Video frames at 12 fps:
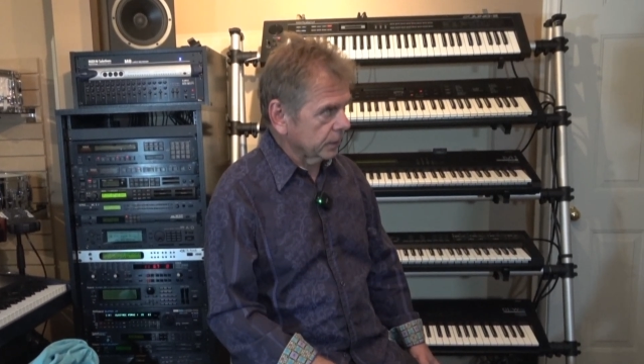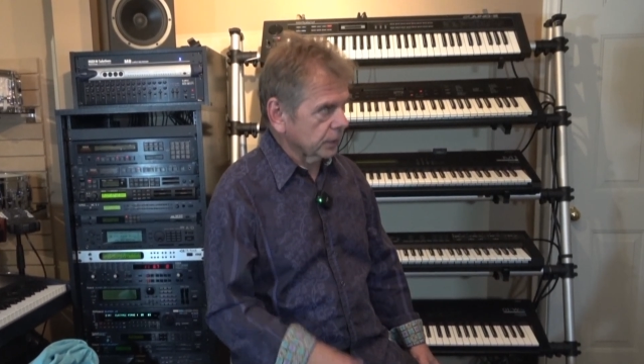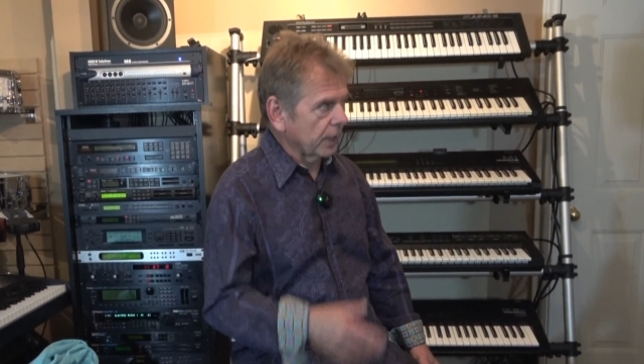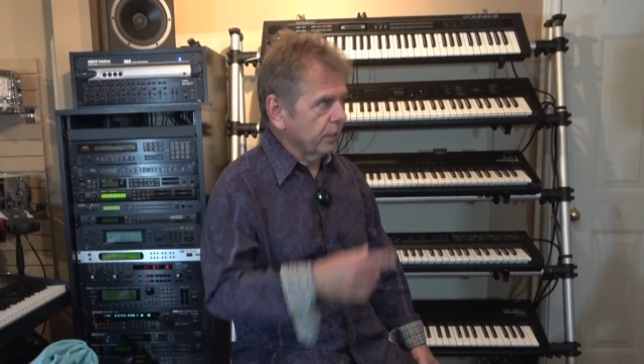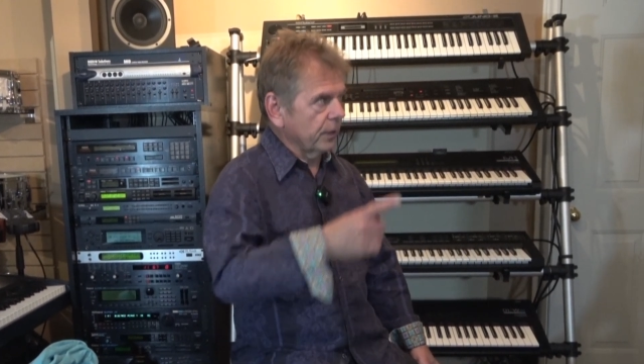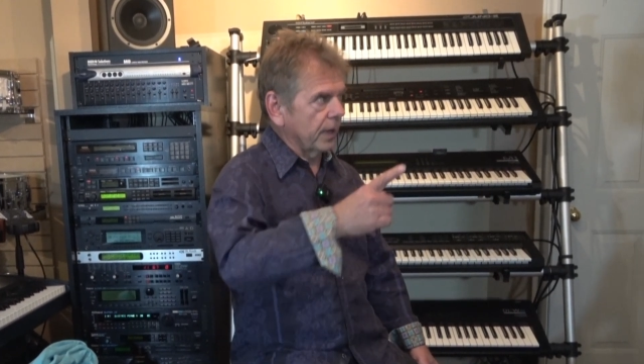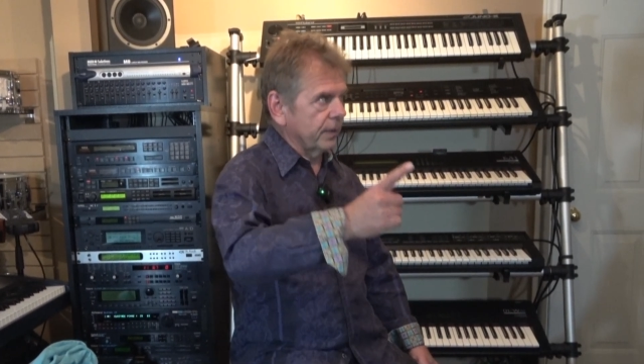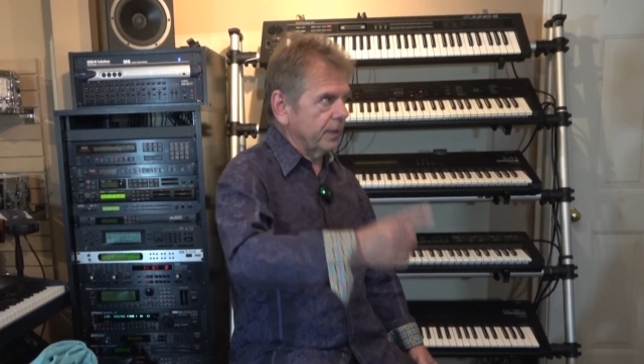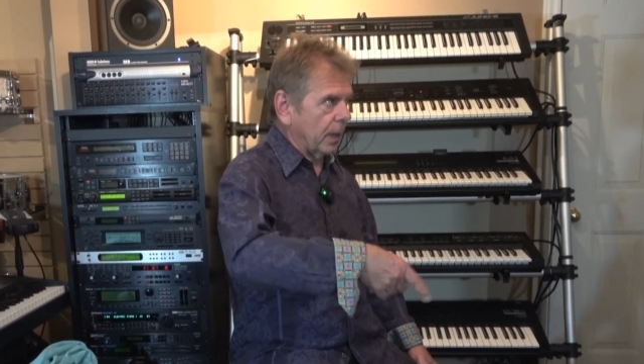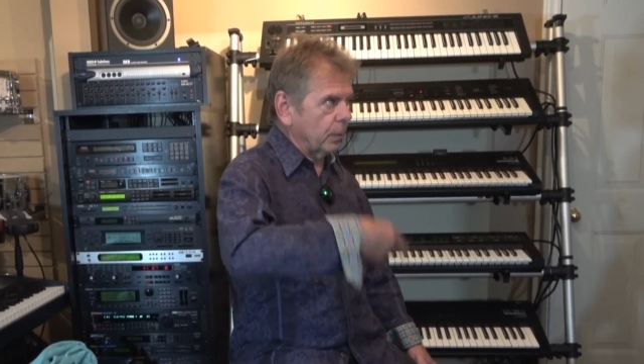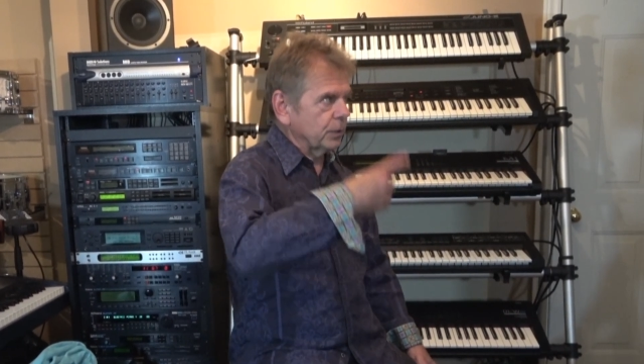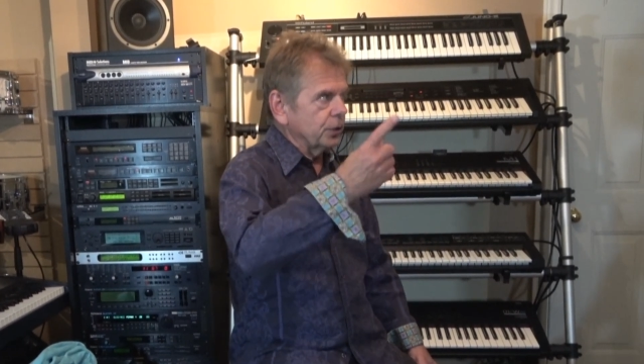because I thought
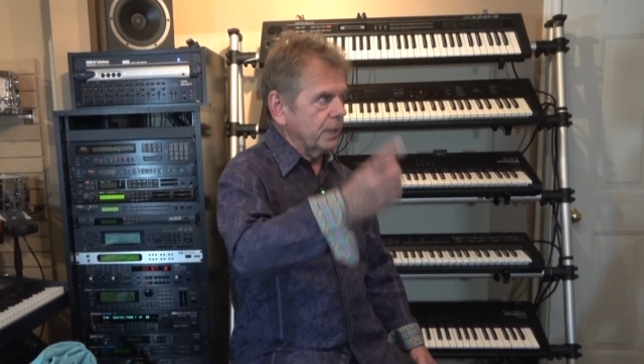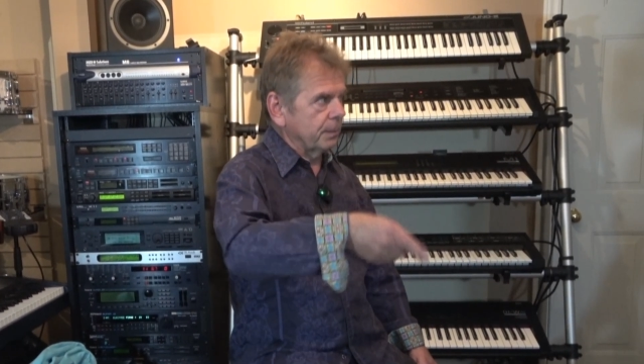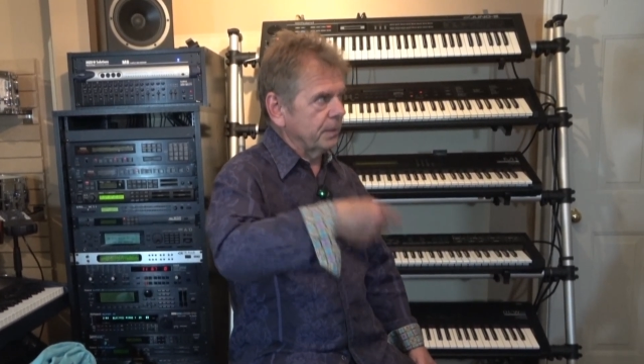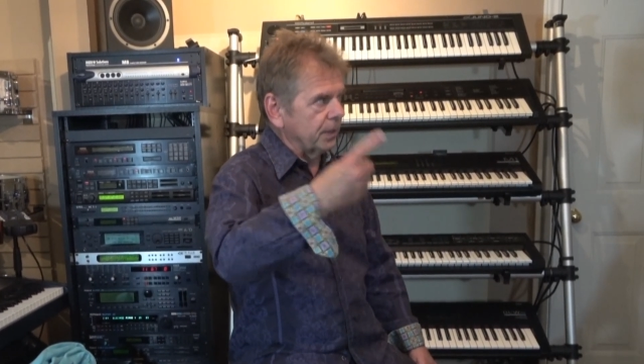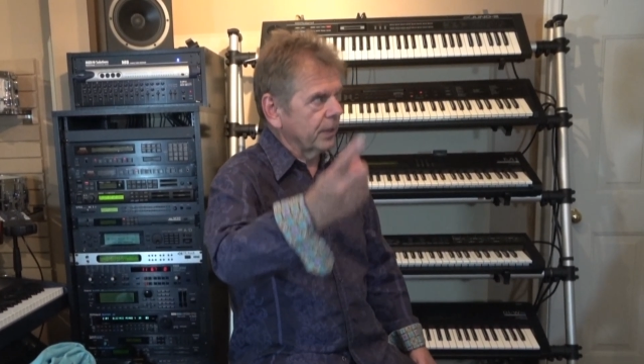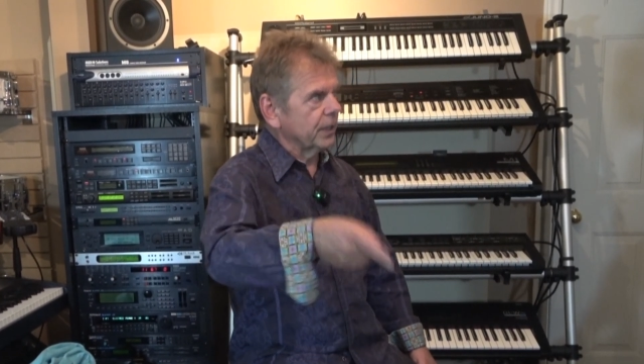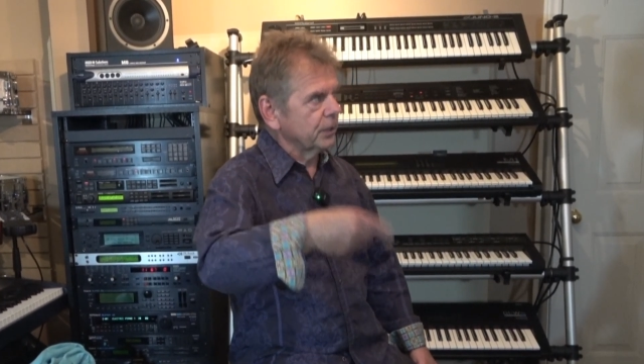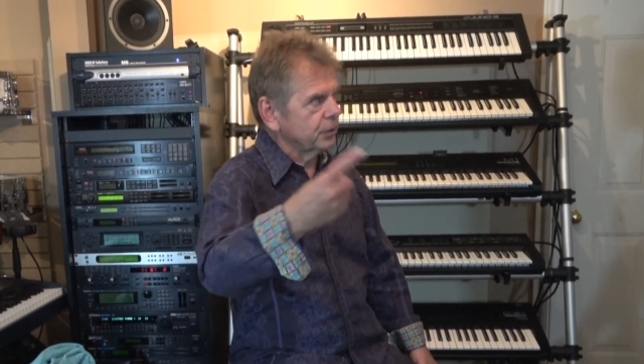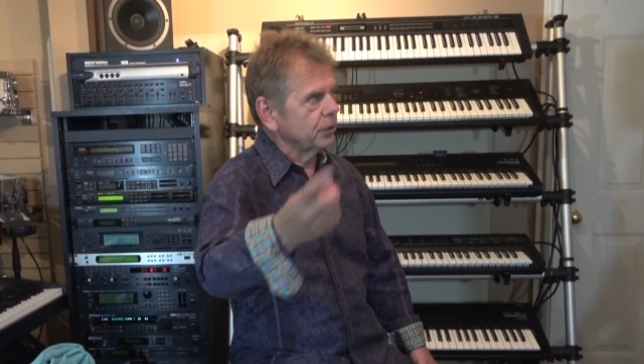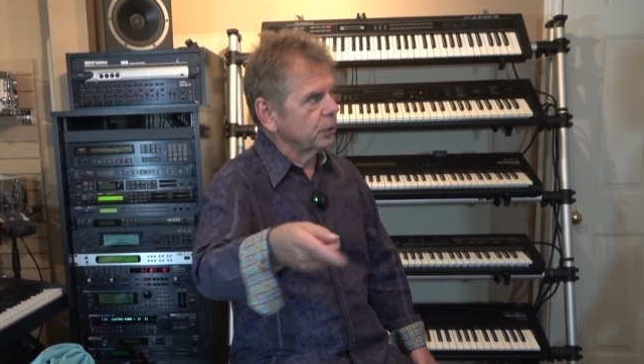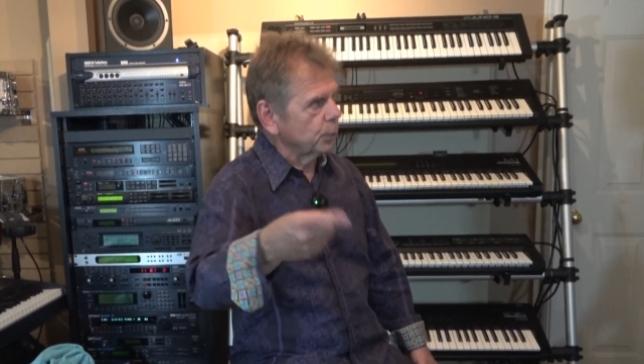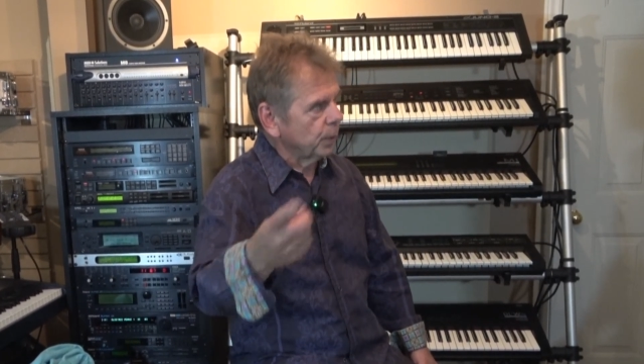that was going to be the
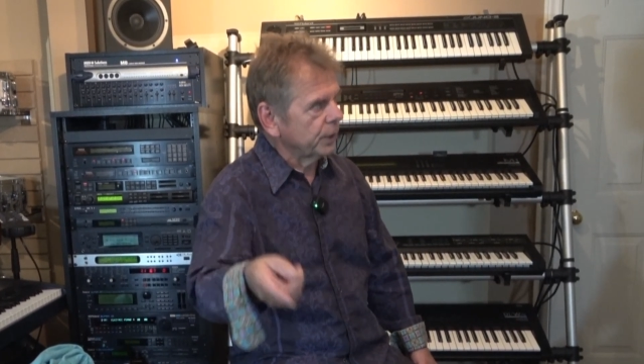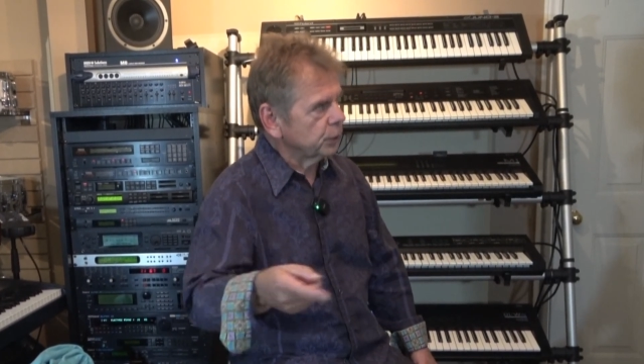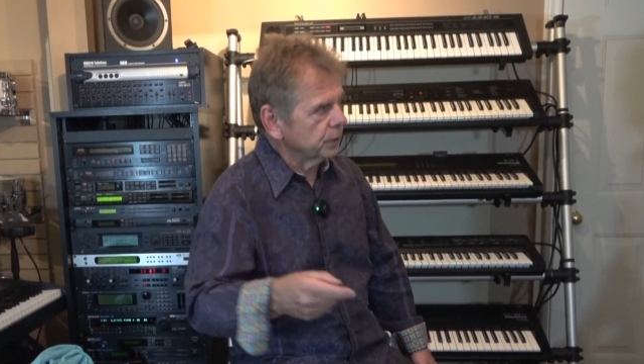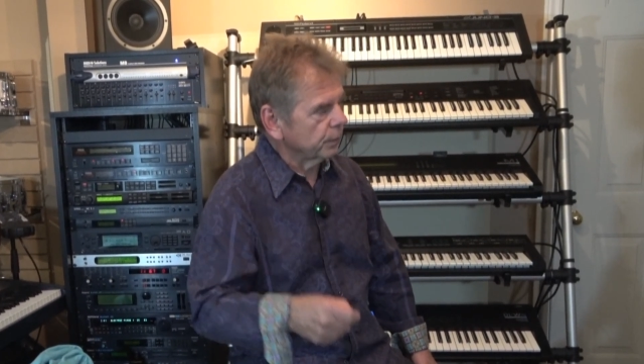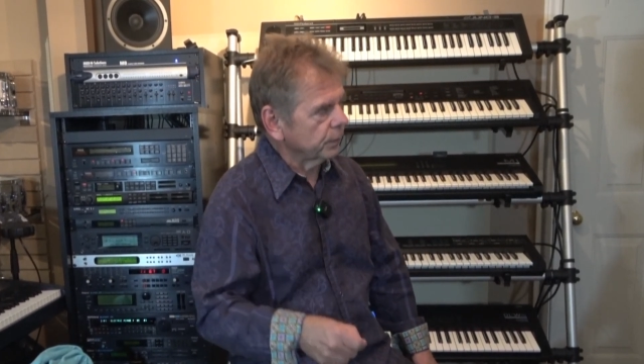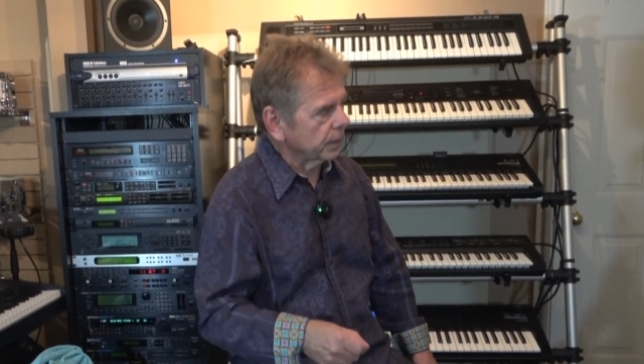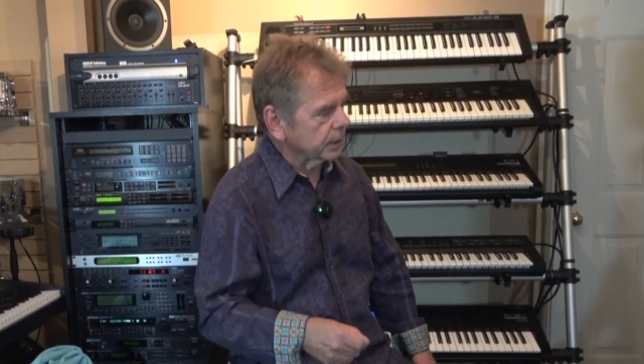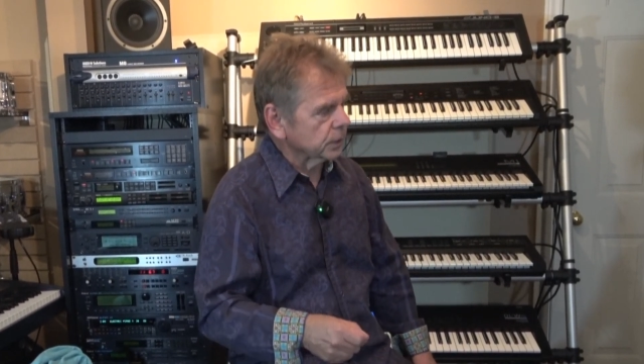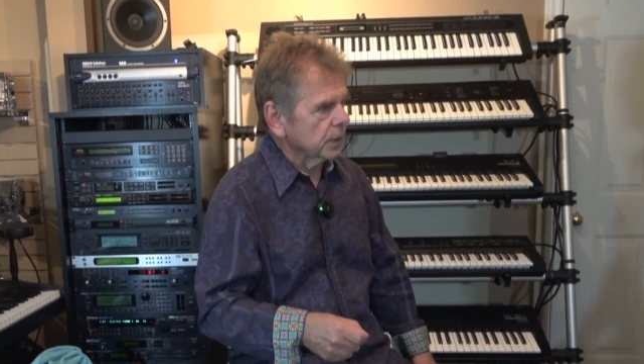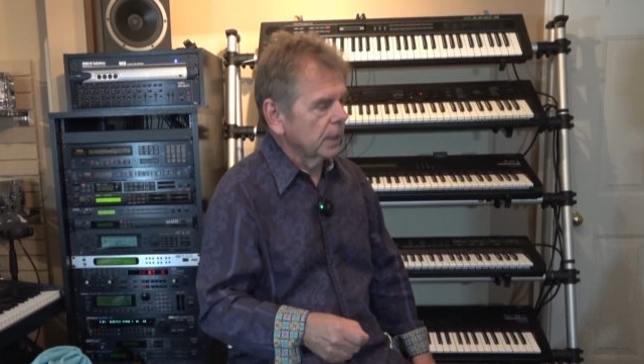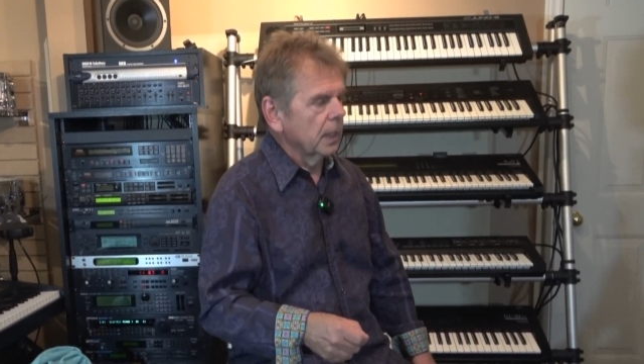continuation of things.